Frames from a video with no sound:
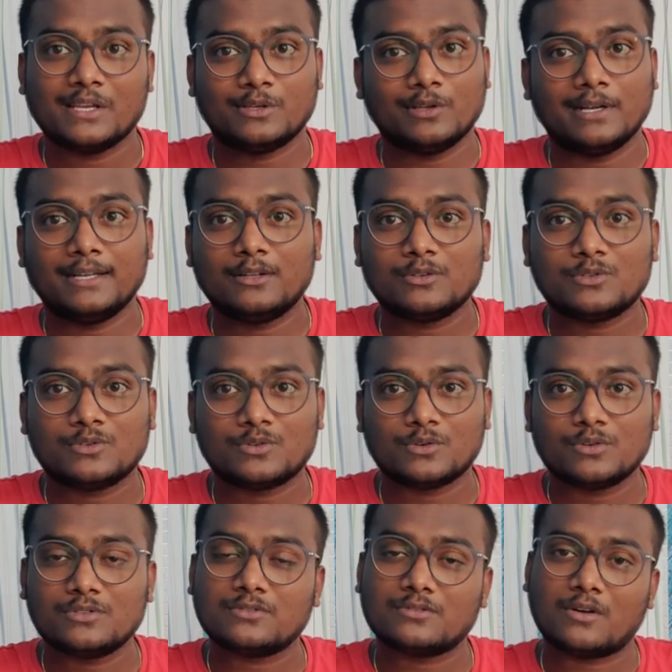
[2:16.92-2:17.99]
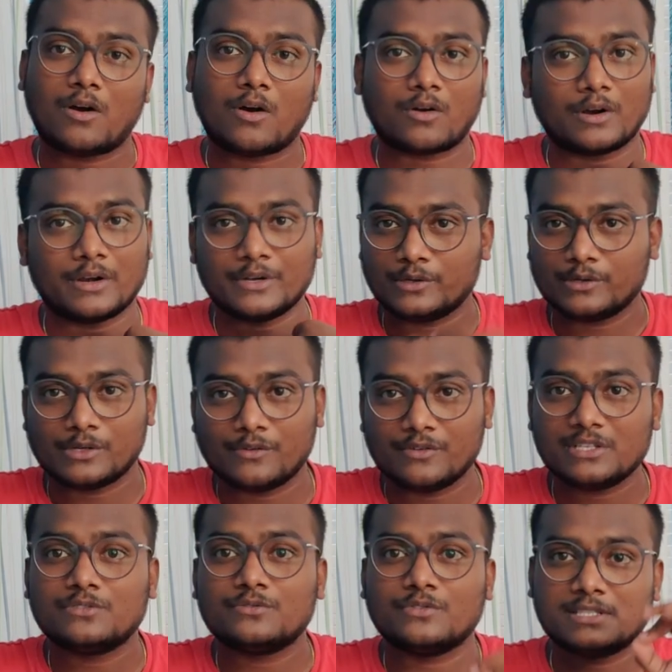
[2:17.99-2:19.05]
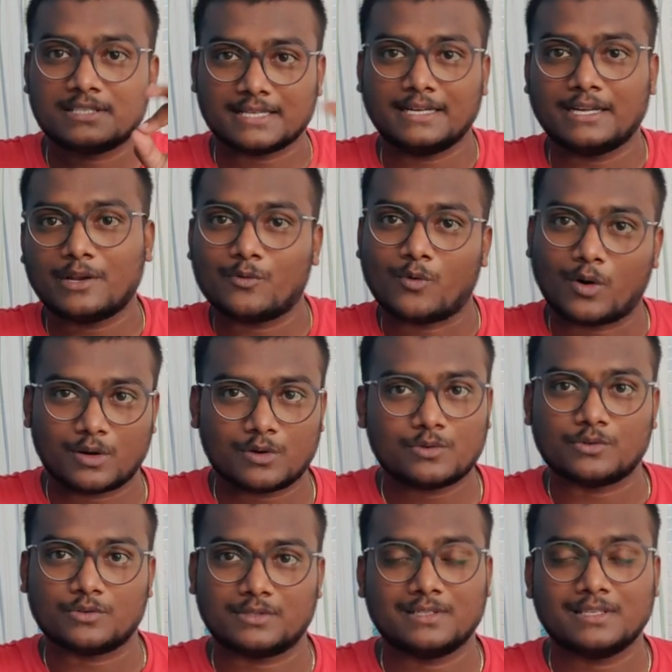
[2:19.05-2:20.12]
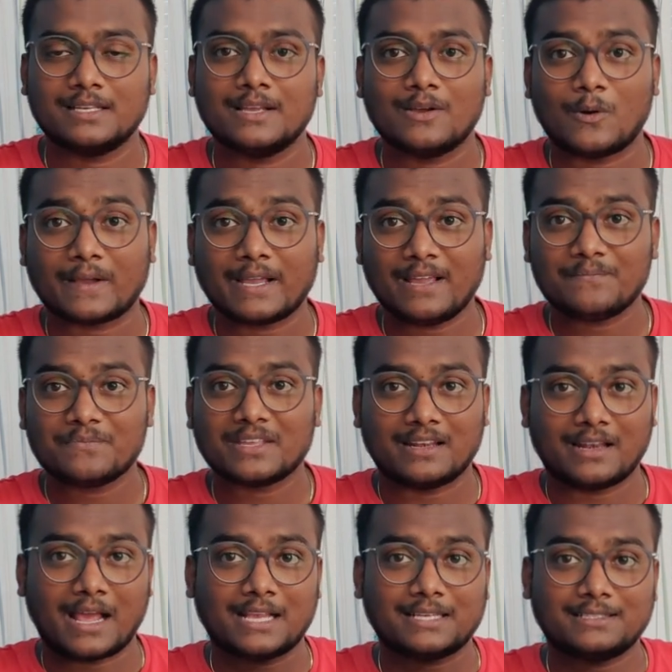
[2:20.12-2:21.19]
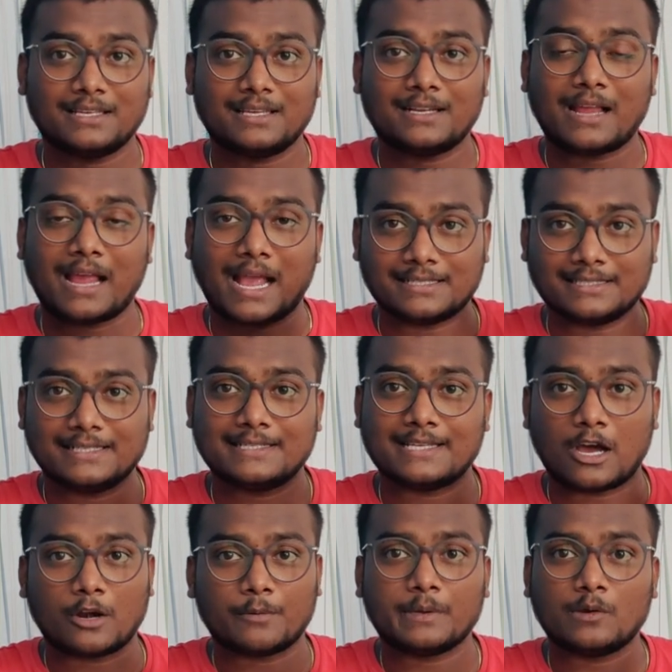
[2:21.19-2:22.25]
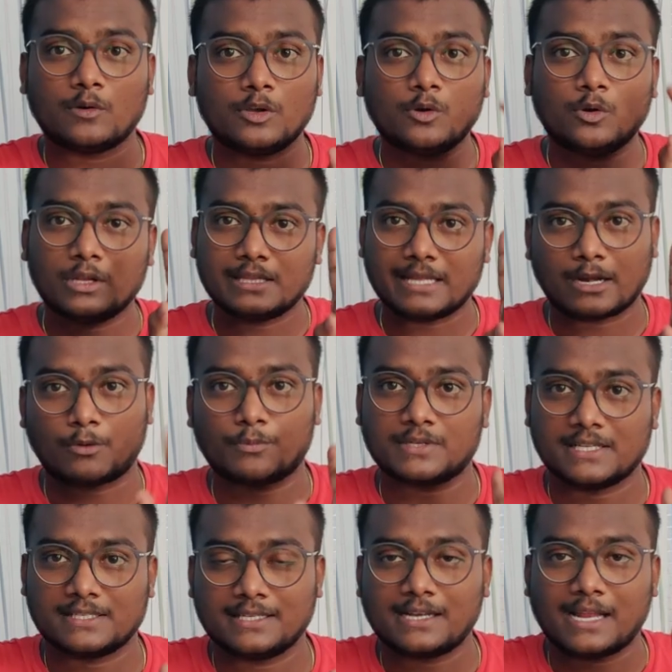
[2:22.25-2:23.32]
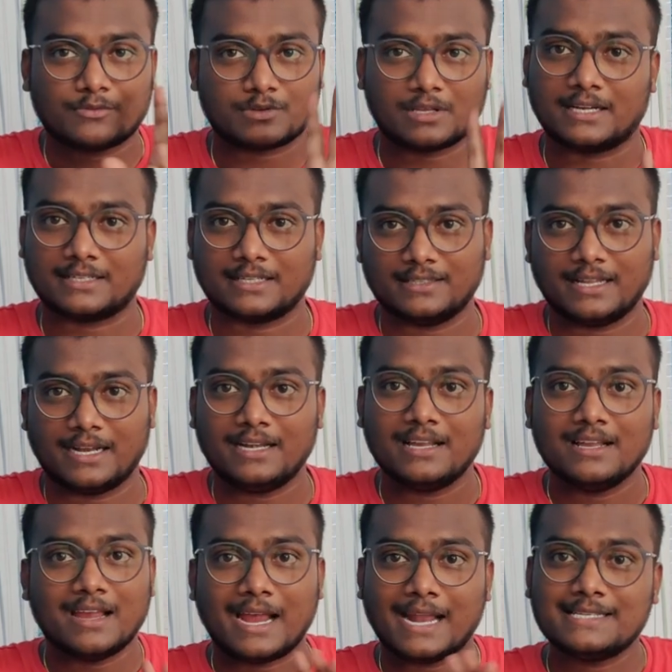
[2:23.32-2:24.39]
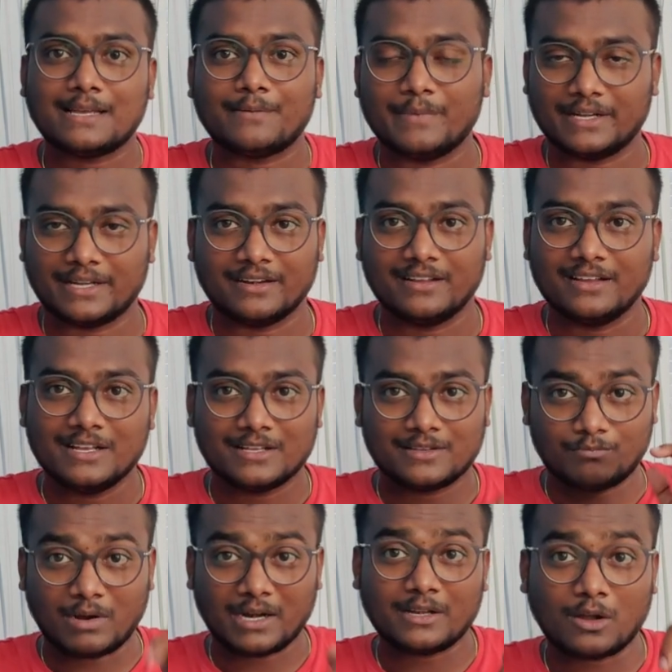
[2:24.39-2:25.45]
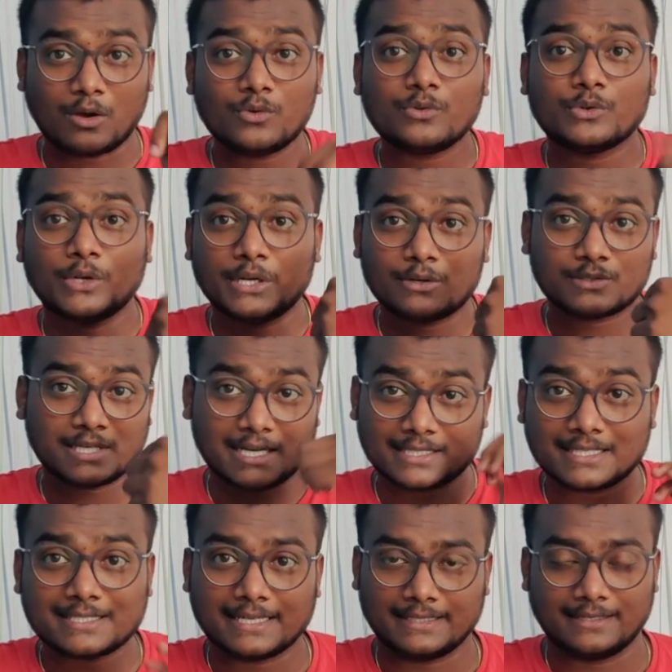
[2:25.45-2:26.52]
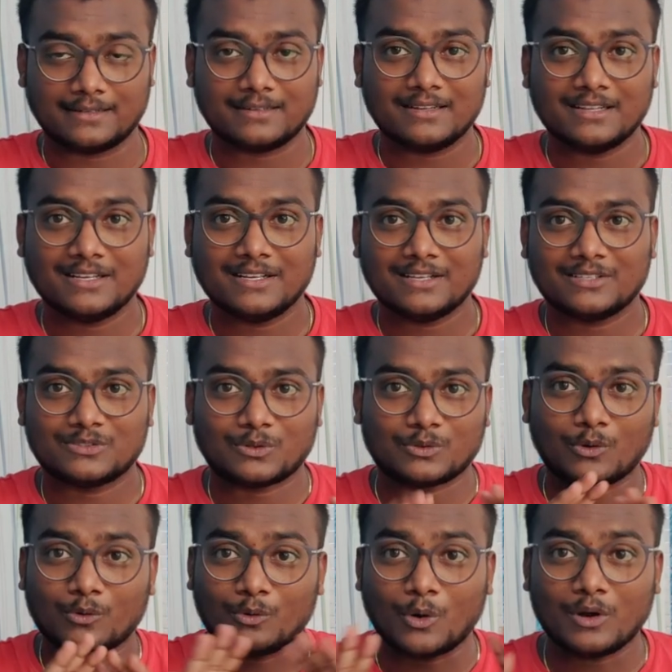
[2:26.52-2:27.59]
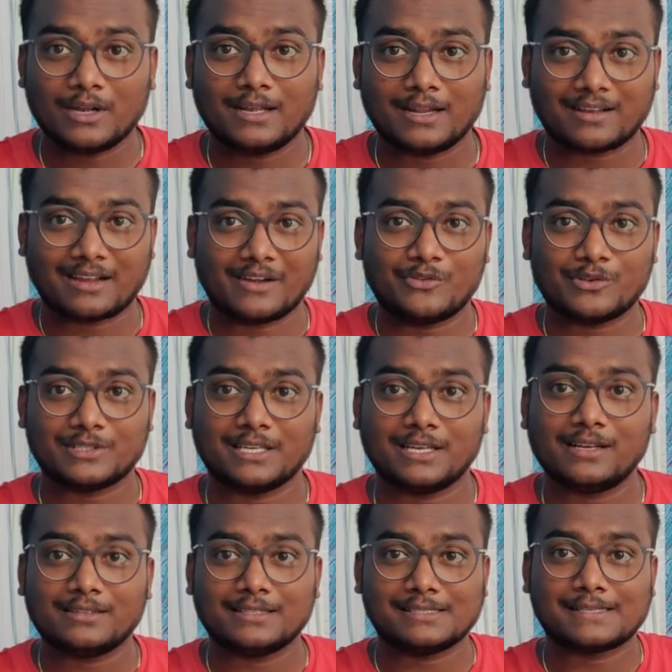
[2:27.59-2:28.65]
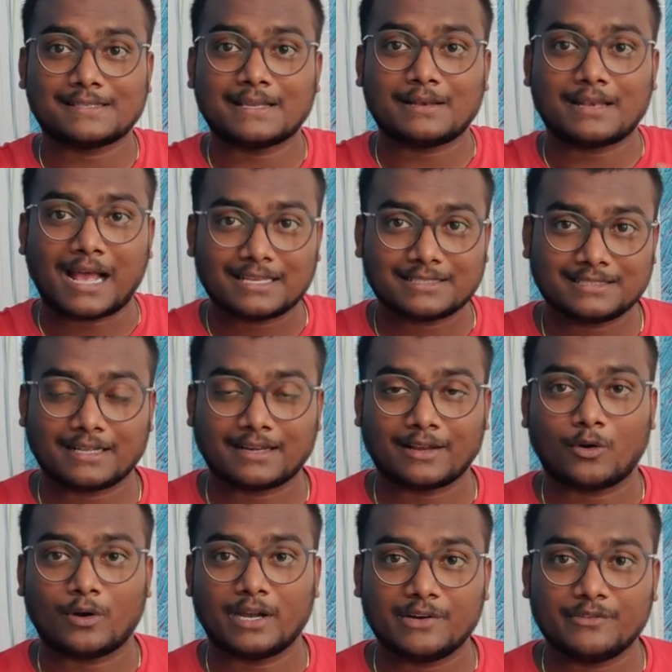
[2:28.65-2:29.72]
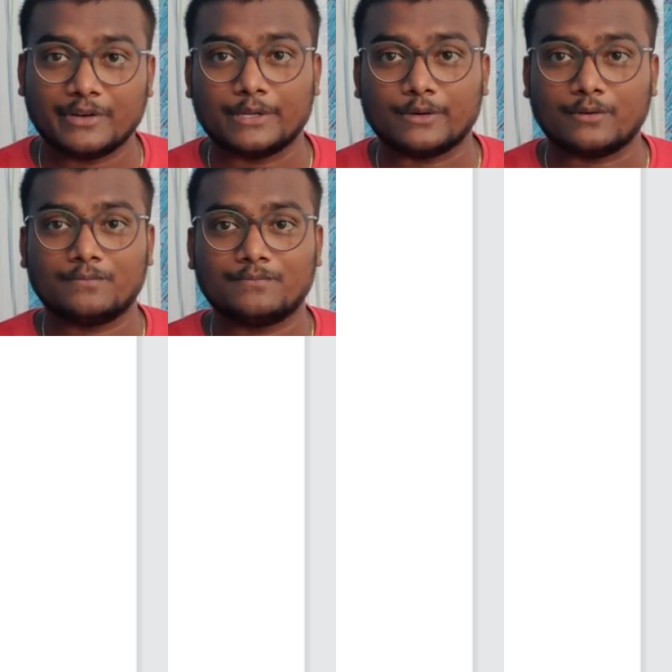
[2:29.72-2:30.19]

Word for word: You need to choose according to your which center you want to choose. Okay, last year as it is a RPOE, only that option is there. I have selected that and submitted. But now you need to select the center. So don't confuse here. This is a last year recorded video.